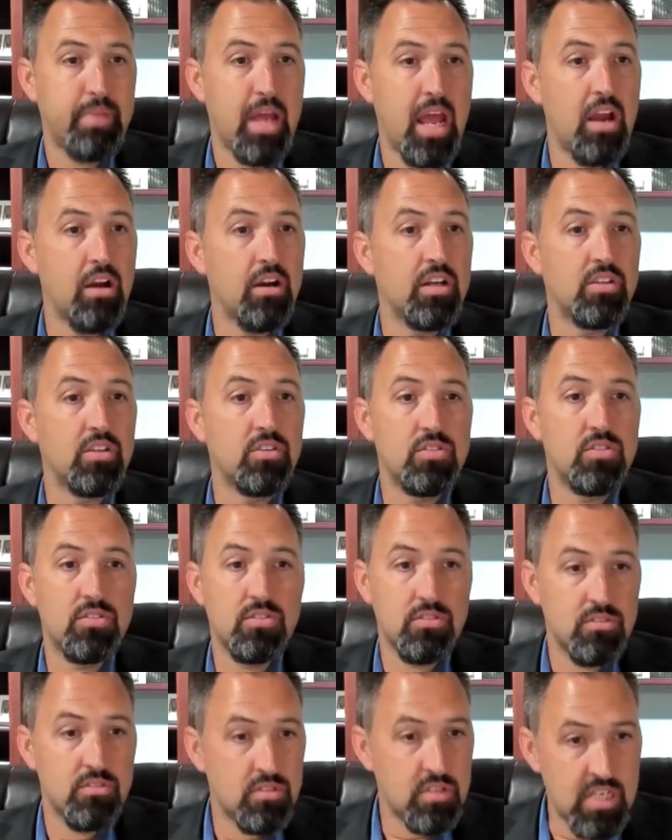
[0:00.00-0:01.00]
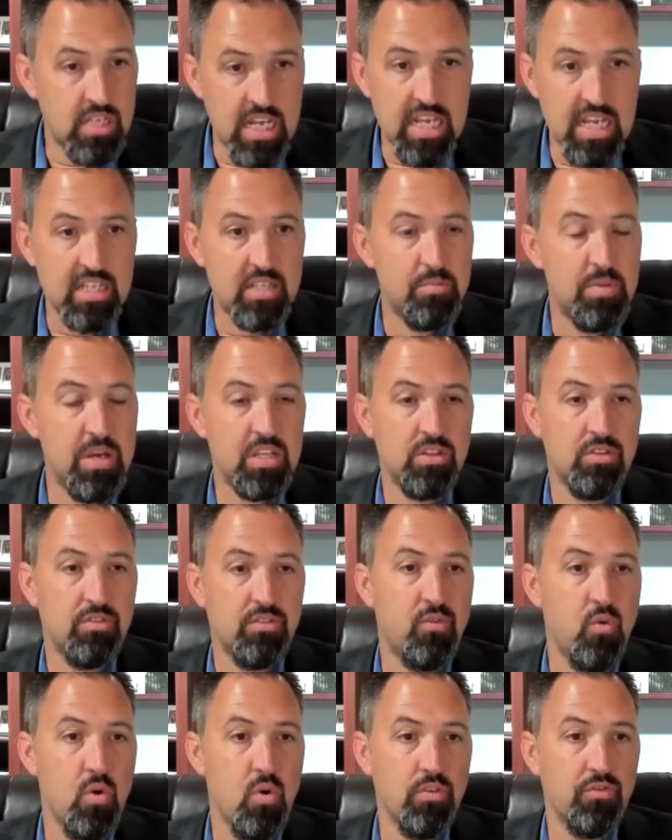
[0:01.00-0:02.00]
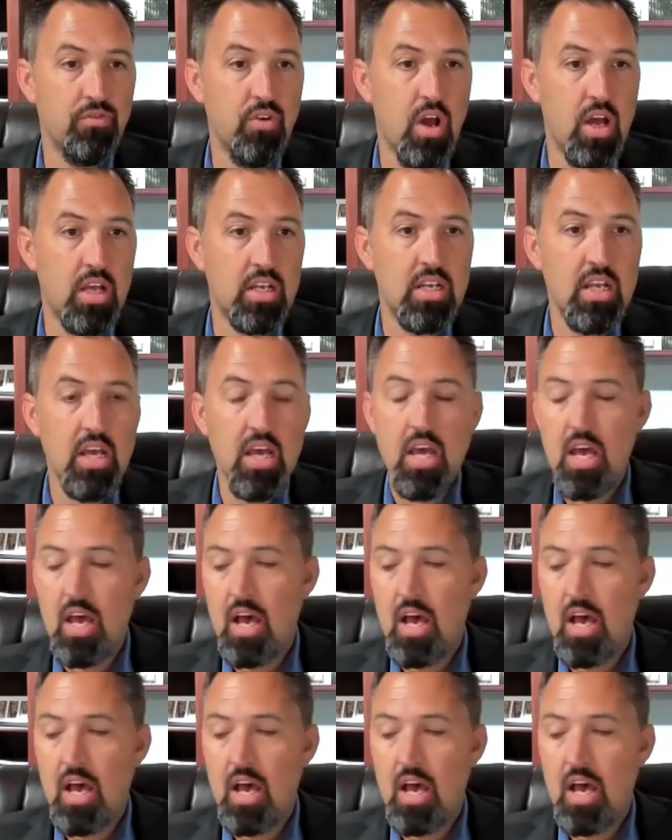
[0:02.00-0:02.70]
Parents need to be at the forefront.